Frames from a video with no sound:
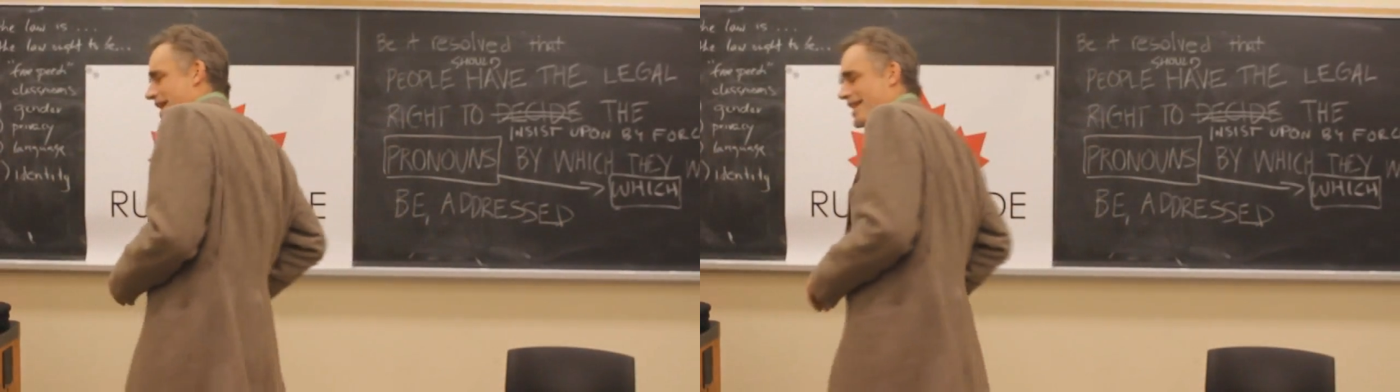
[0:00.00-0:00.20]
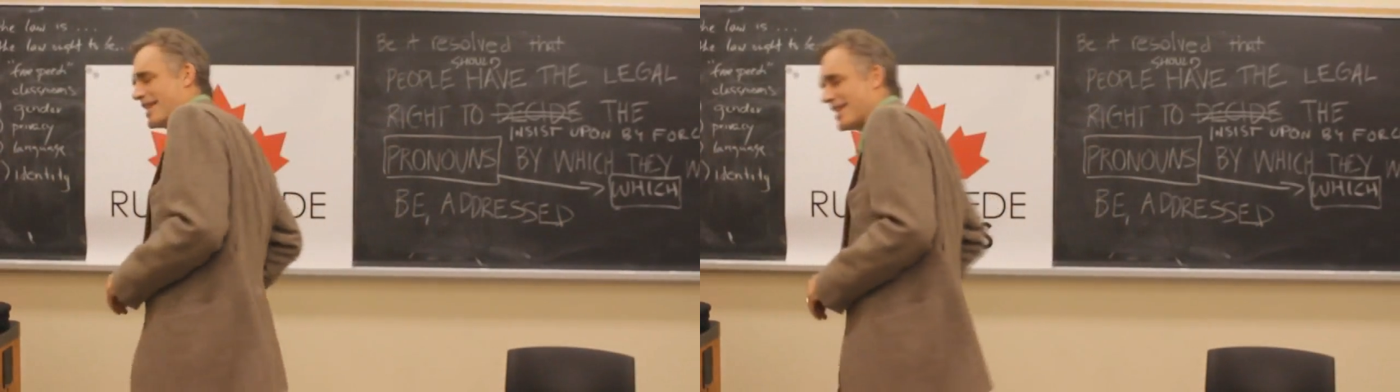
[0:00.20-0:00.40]

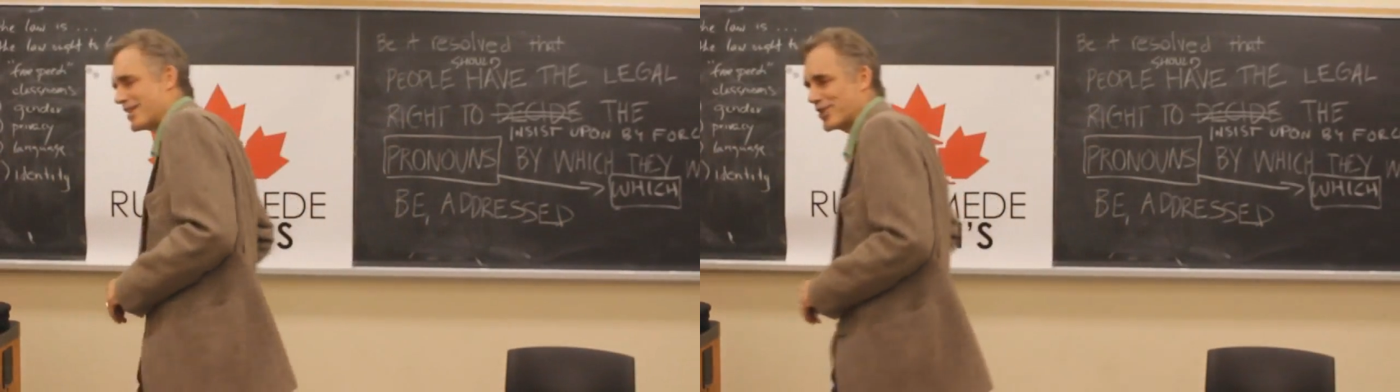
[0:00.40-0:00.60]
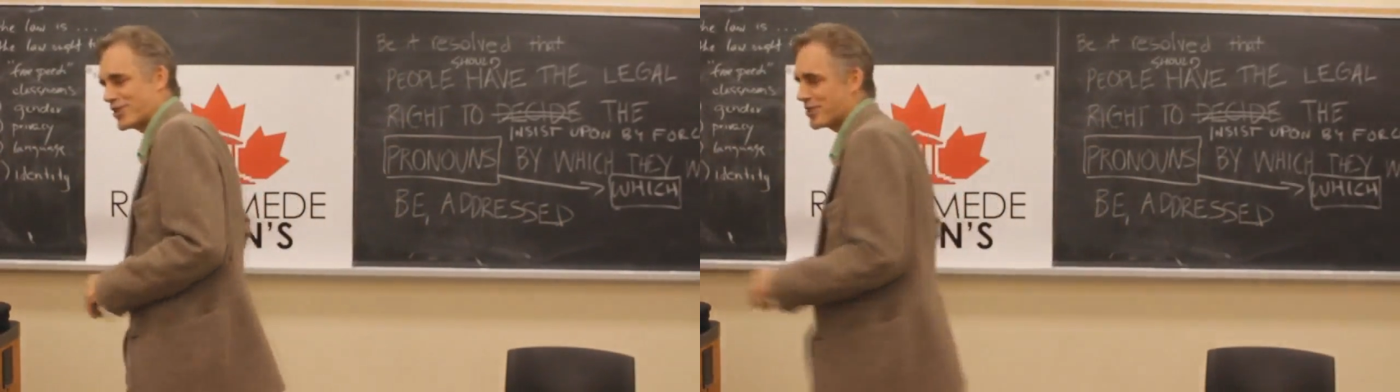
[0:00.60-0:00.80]

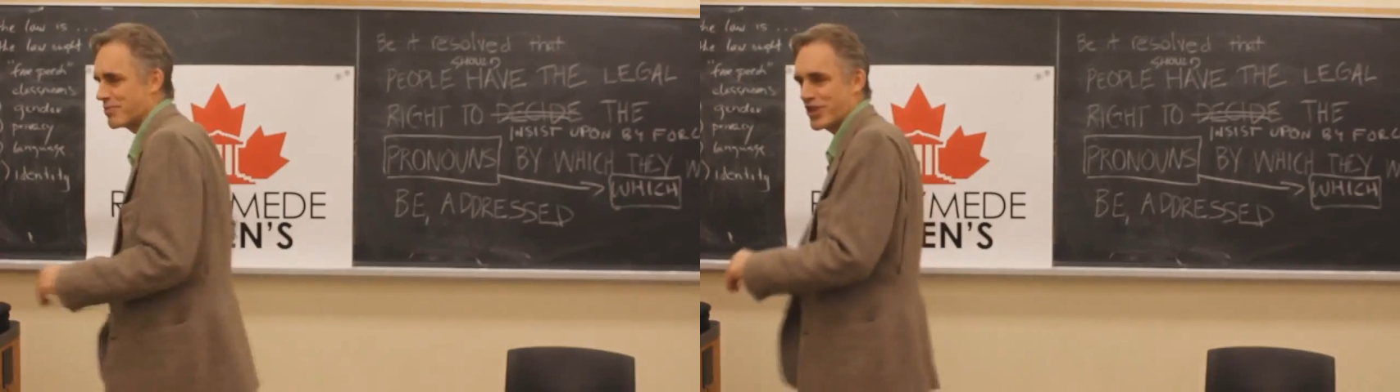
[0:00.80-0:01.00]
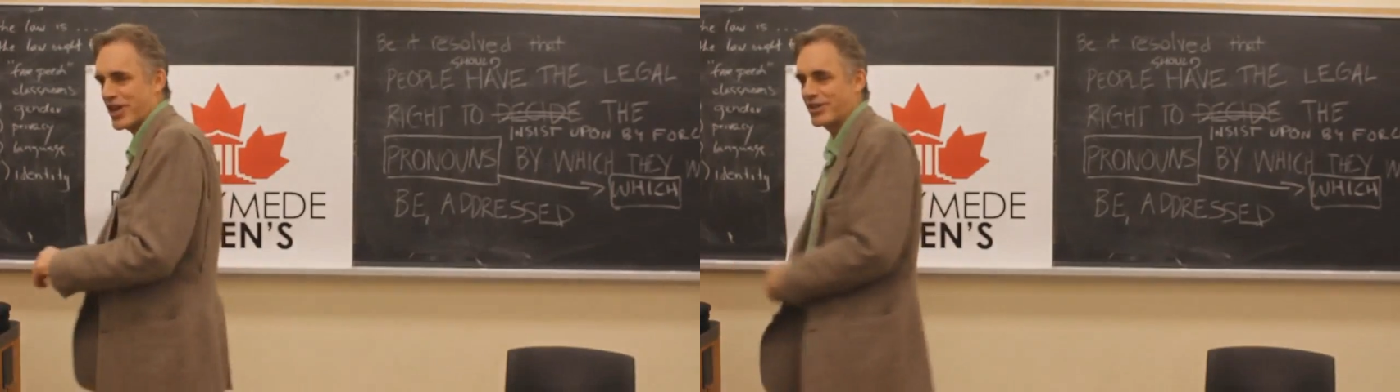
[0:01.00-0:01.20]
identity is a
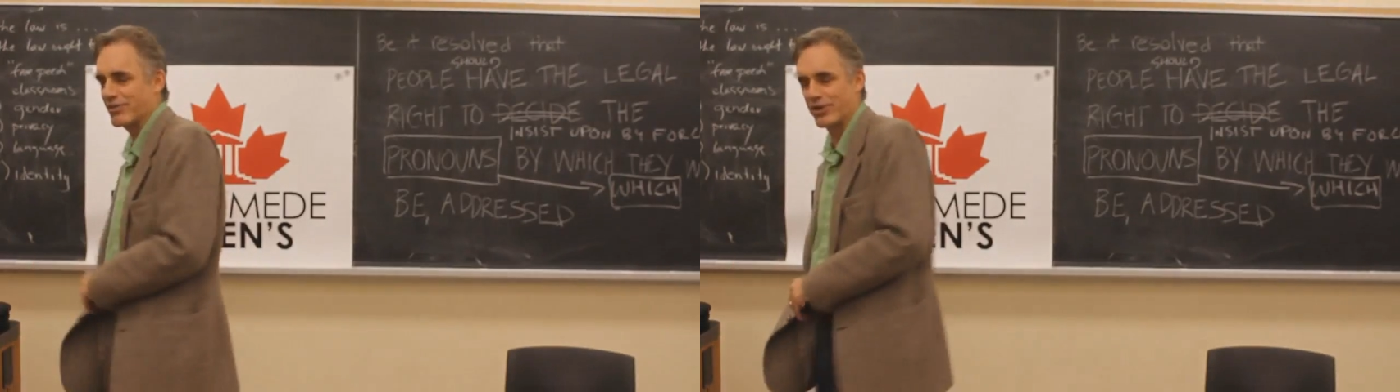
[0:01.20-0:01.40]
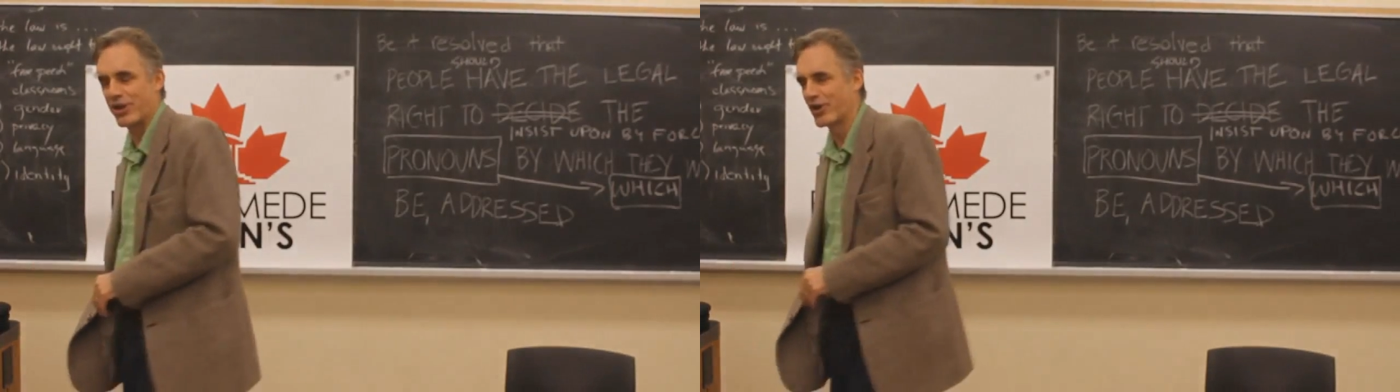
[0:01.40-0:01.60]

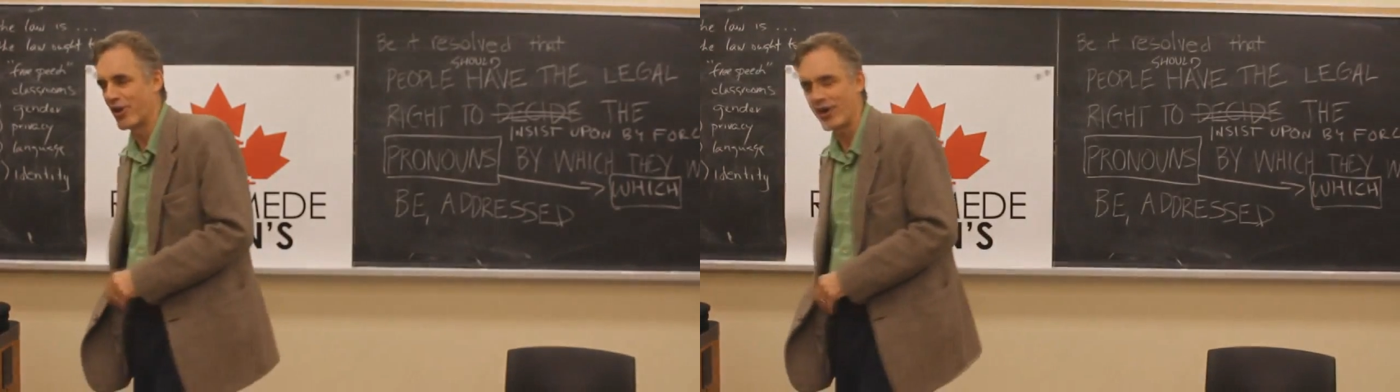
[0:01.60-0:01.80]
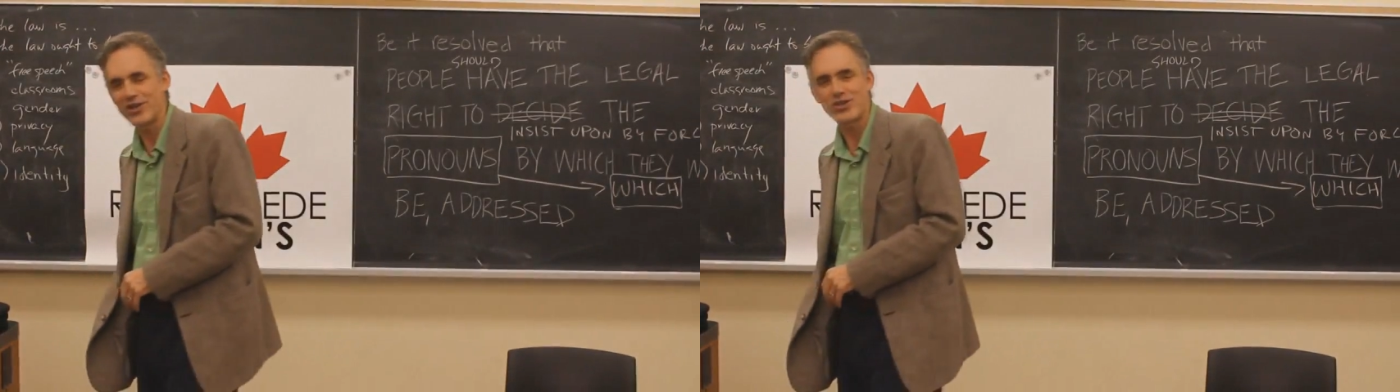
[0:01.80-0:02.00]
subjective
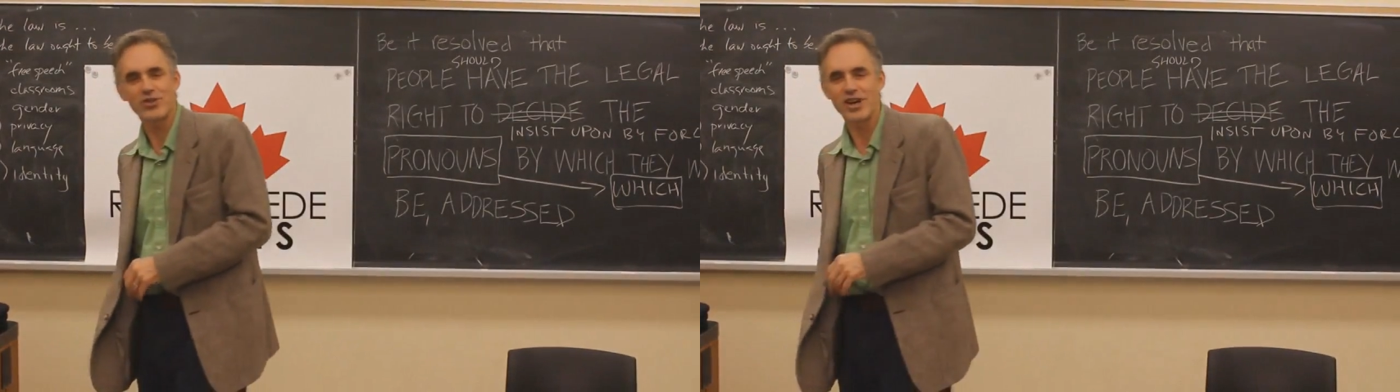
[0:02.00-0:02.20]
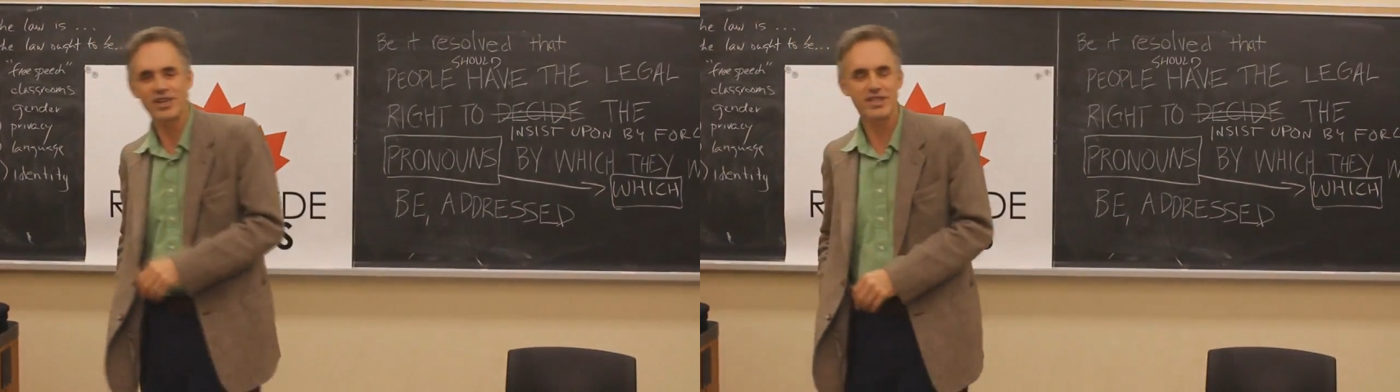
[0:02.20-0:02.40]
construct.